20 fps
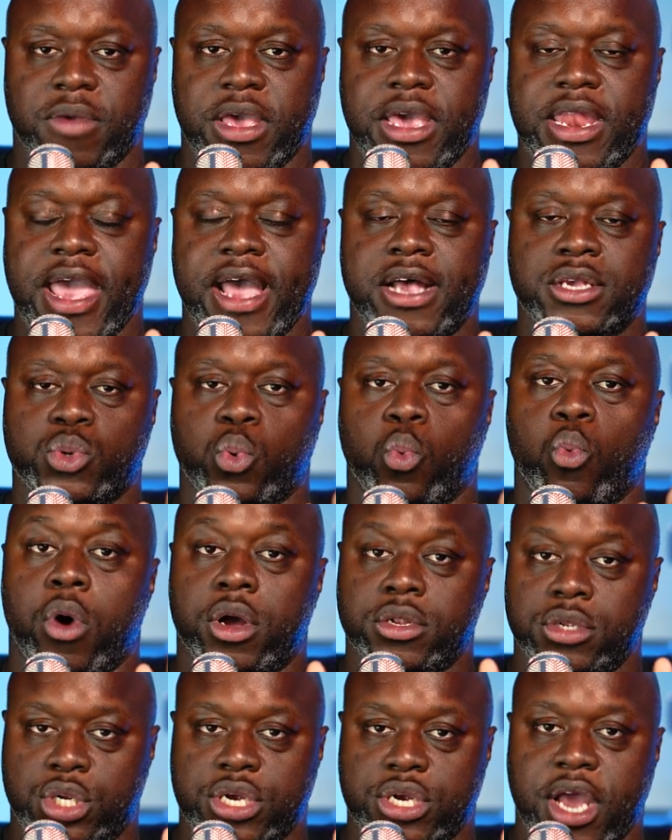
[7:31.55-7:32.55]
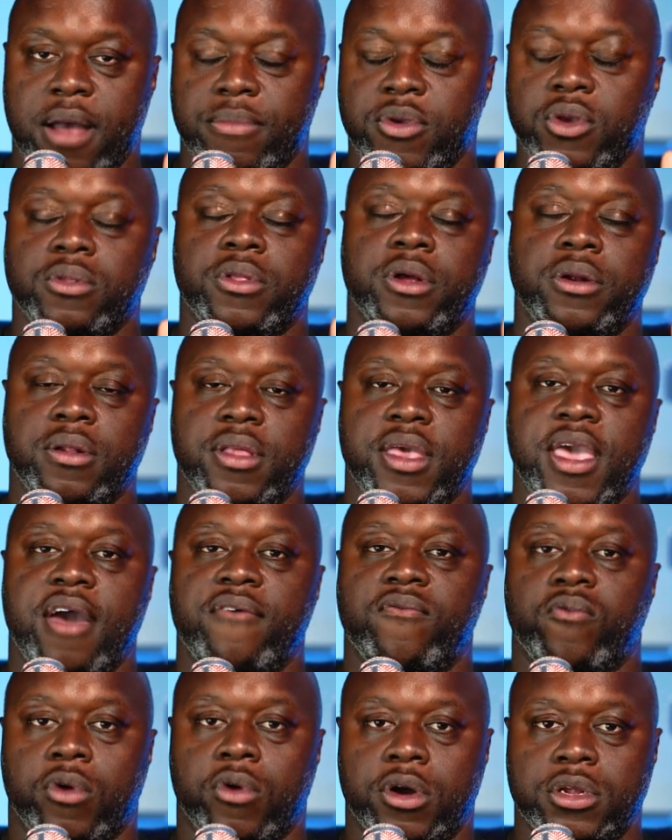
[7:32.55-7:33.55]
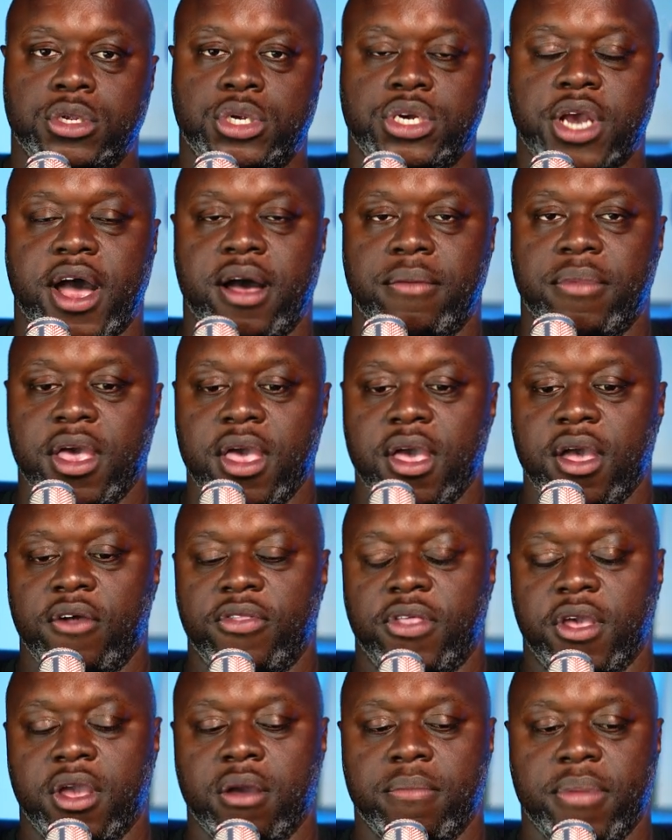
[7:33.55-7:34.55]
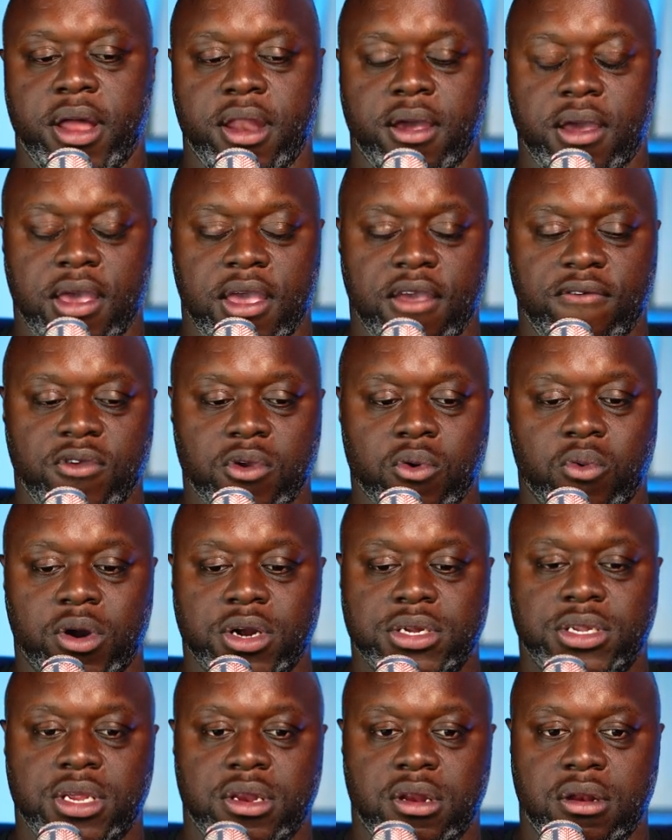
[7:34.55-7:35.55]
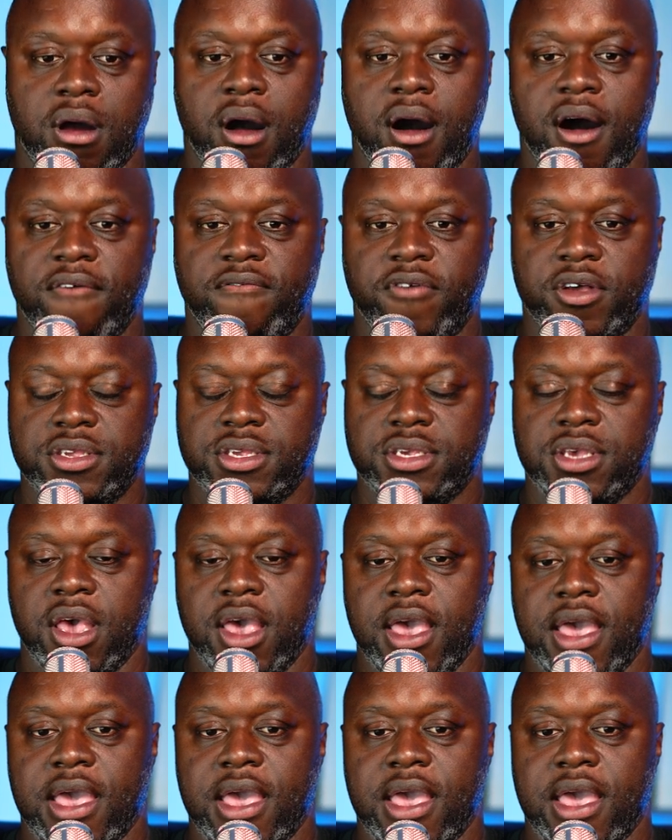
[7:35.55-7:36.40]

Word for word: It has one job. You literally have one job. Think about it if you worked in an office.